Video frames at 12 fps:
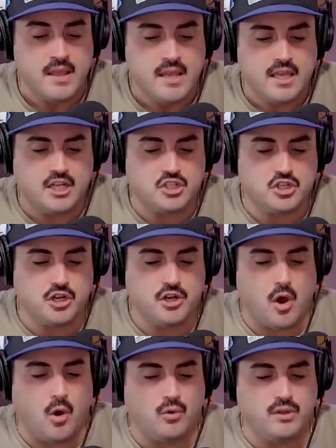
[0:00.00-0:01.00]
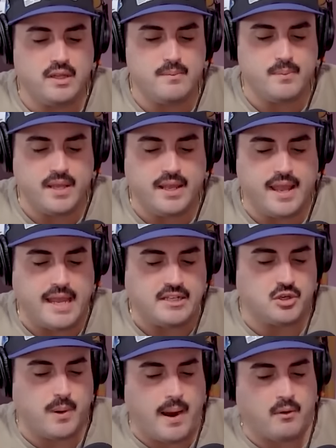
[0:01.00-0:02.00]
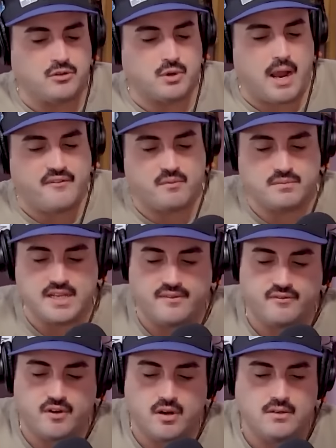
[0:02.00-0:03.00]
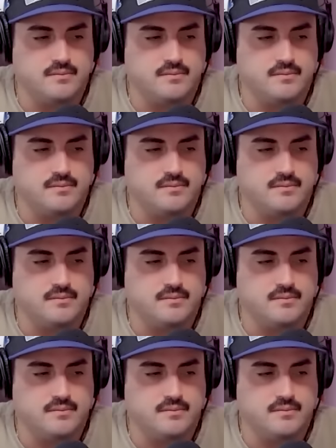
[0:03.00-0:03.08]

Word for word: It should only be a two-hour drive from Denver.